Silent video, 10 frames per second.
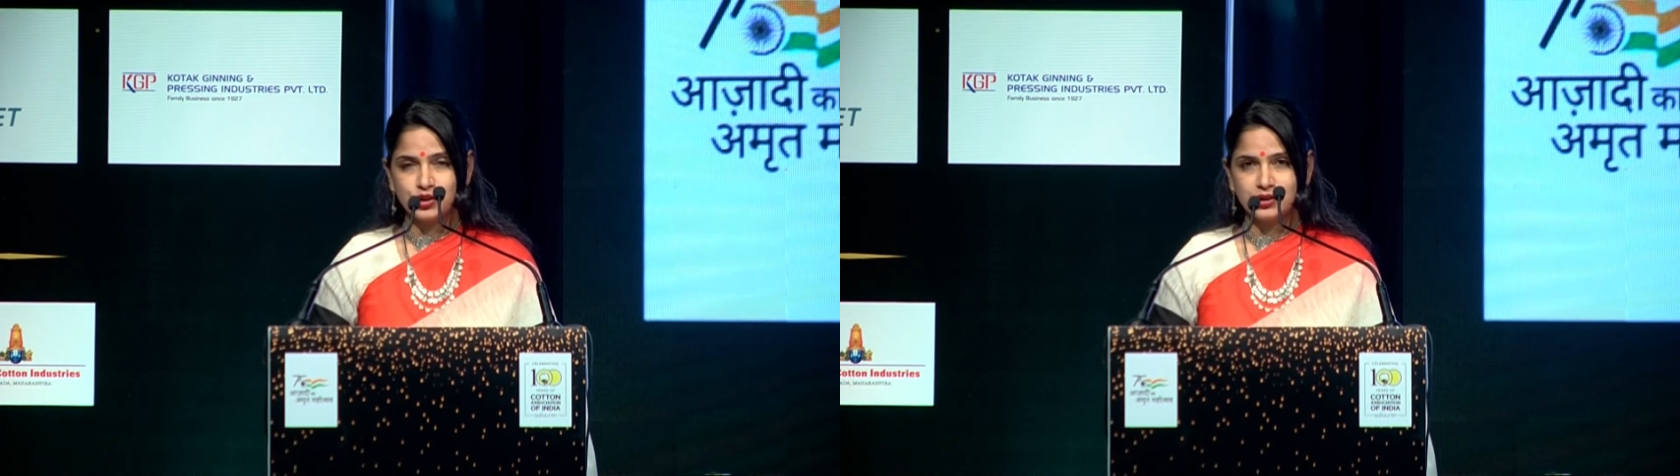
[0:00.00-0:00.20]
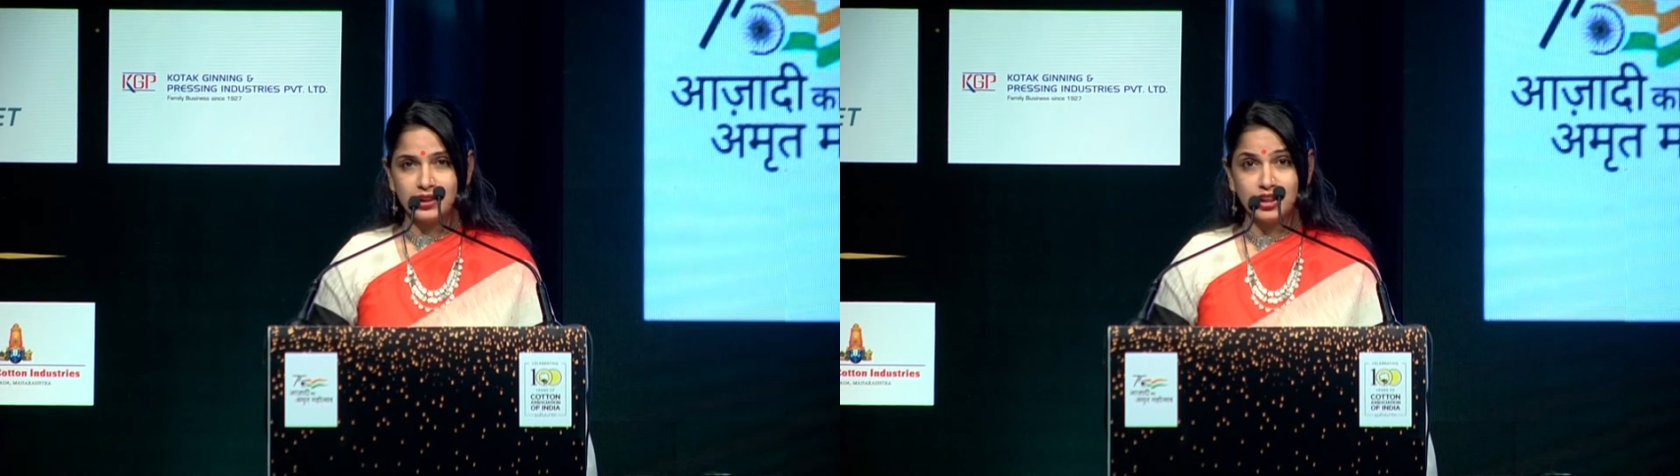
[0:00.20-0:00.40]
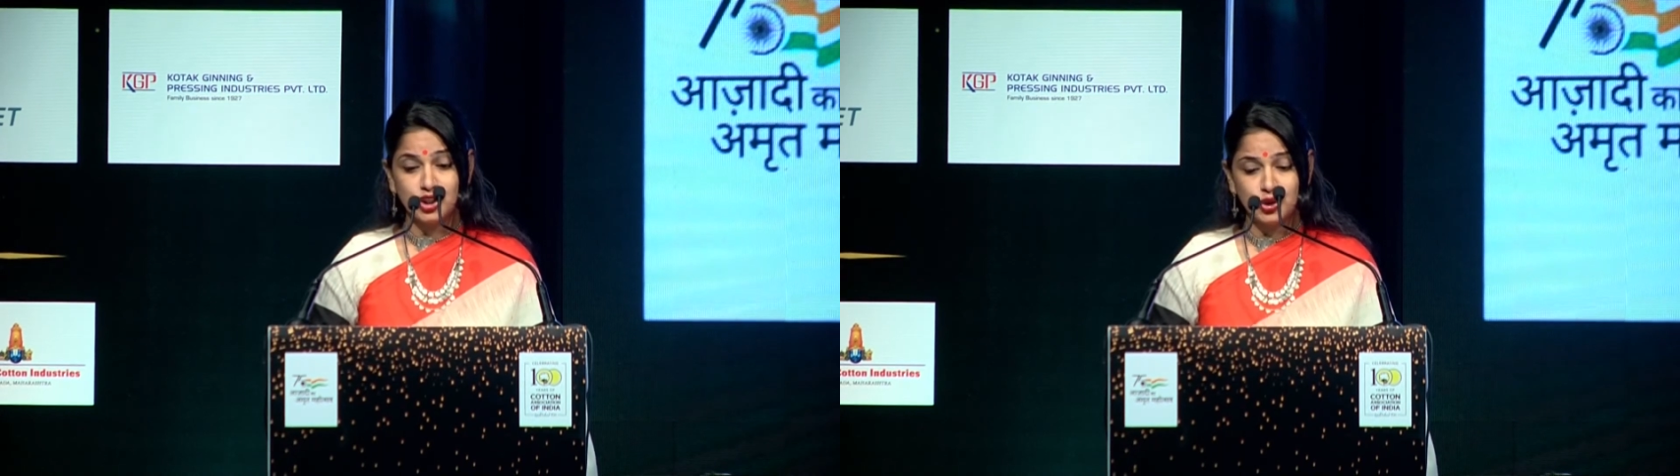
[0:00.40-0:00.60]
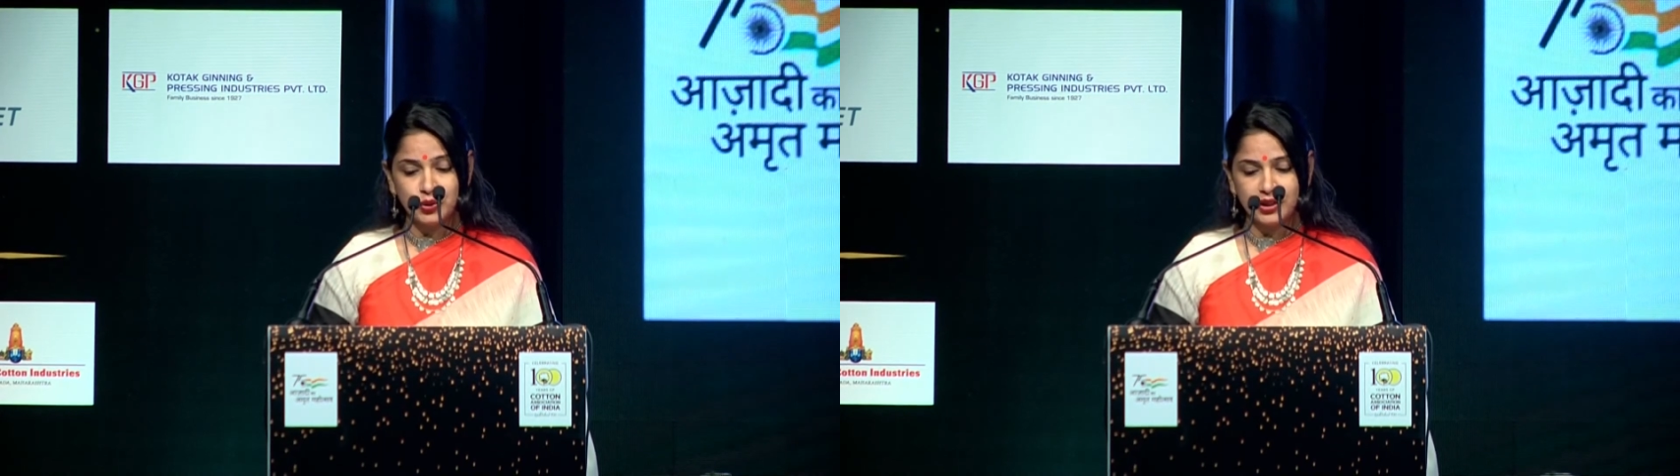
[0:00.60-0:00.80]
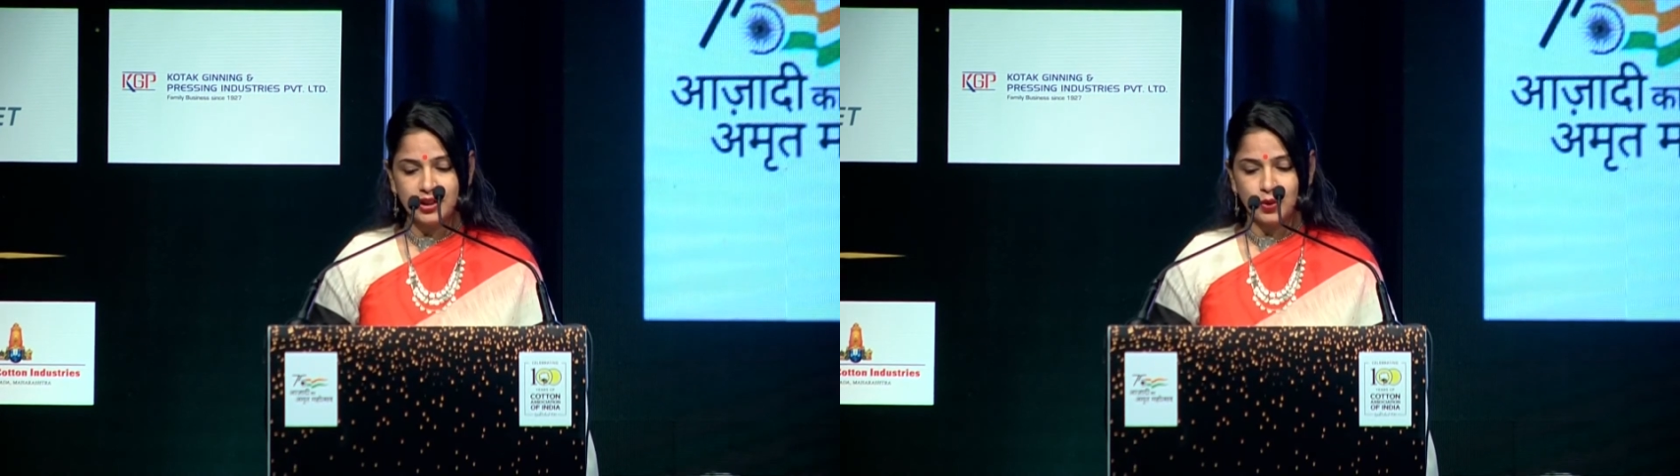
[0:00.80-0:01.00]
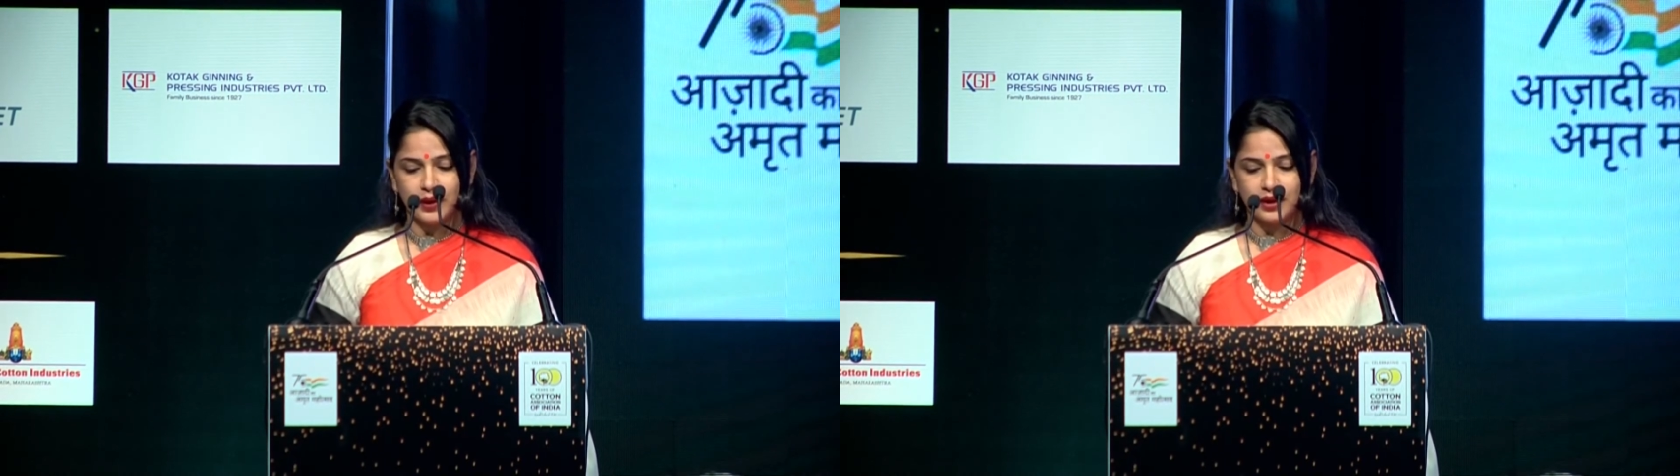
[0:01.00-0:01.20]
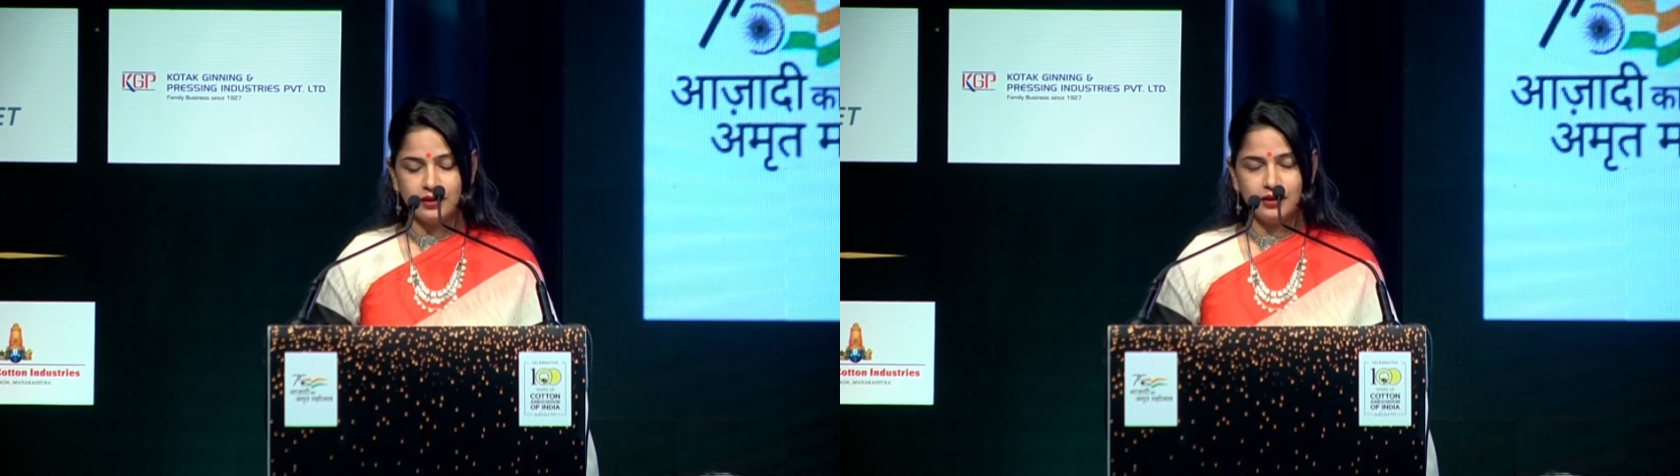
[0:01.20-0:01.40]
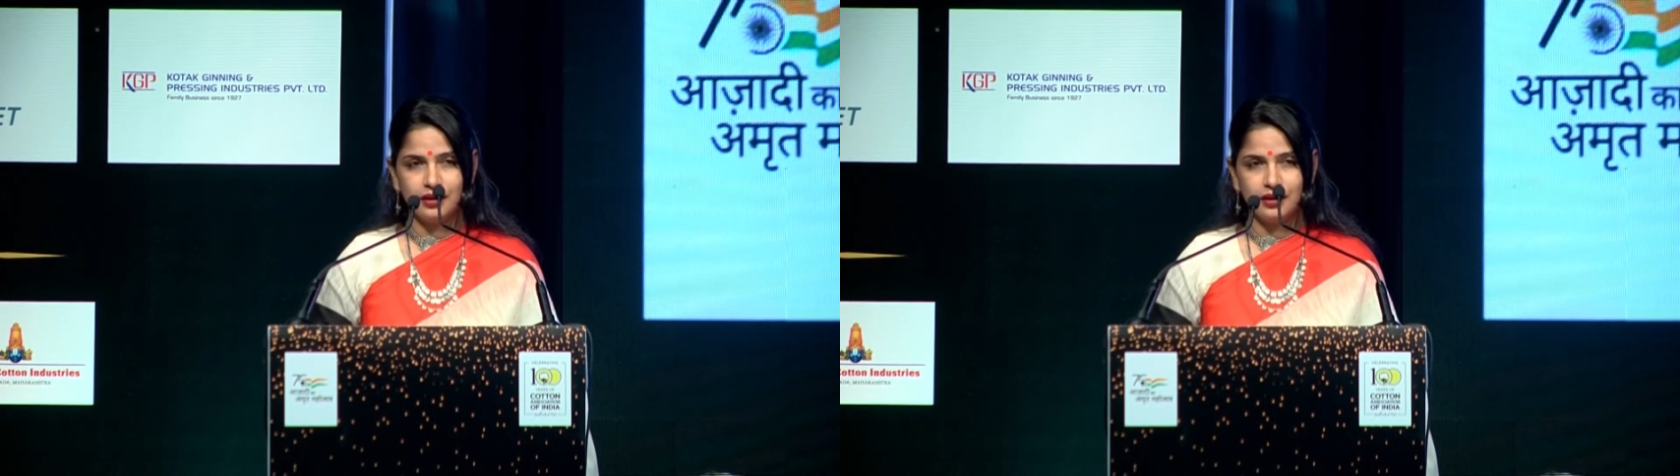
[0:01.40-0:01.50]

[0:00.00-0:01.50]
in a unique way,